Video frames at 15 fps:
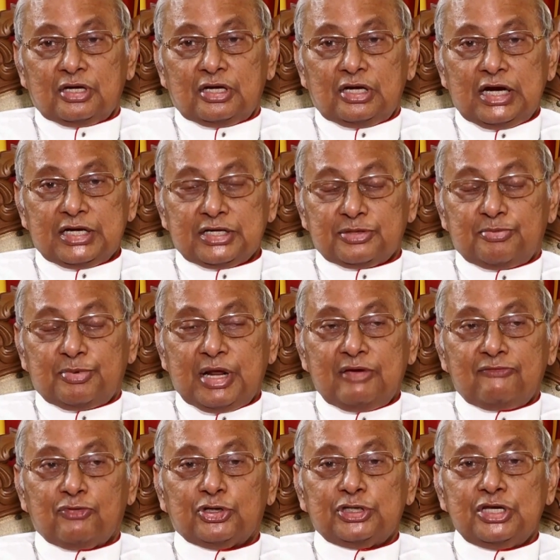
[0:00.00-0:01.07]
Let us pray
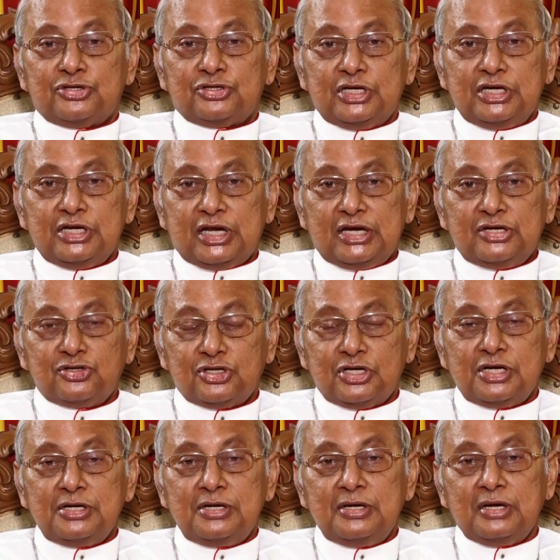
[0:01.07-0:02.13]
for this
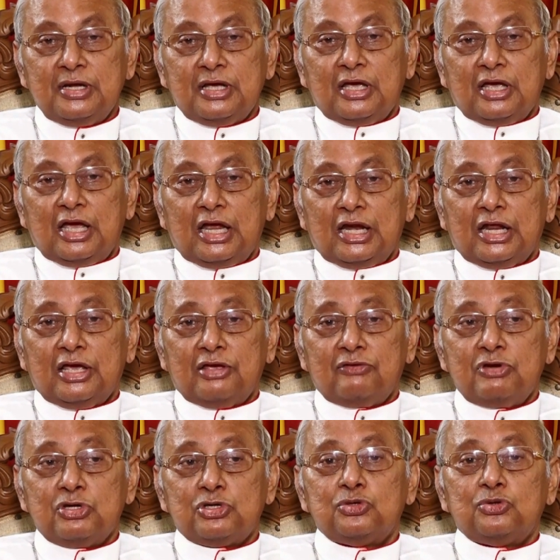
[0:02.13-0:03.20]
intention, and I
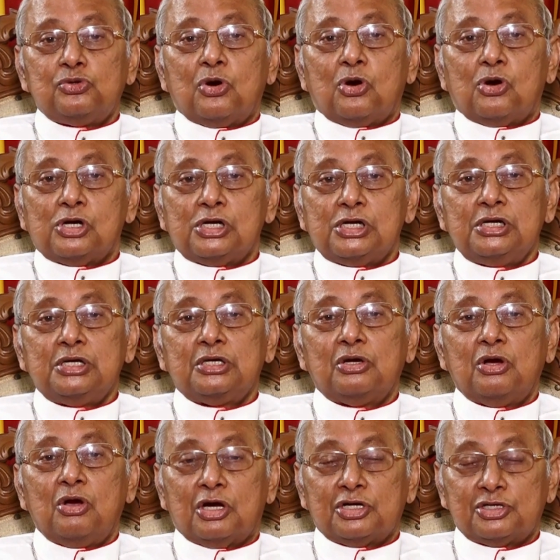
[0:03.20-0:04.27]
wish you all
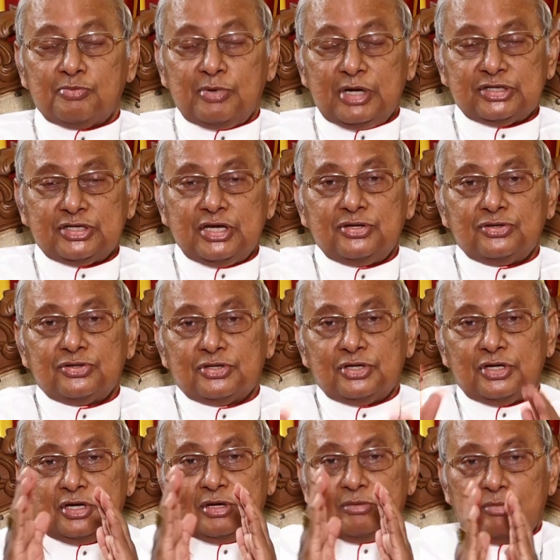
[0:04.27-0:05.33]
God's blessings.
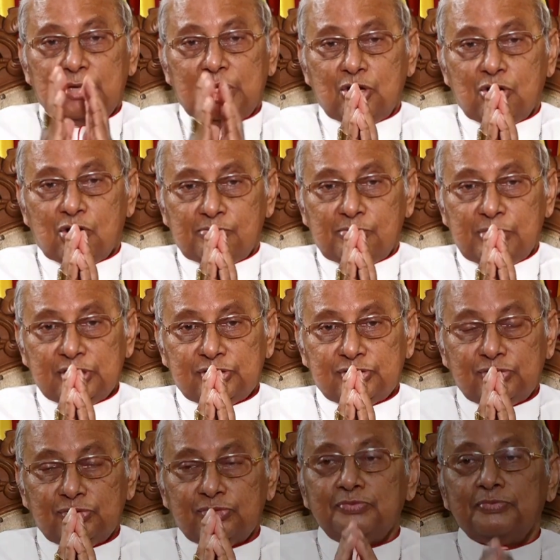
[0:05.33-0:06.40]
May God bless you.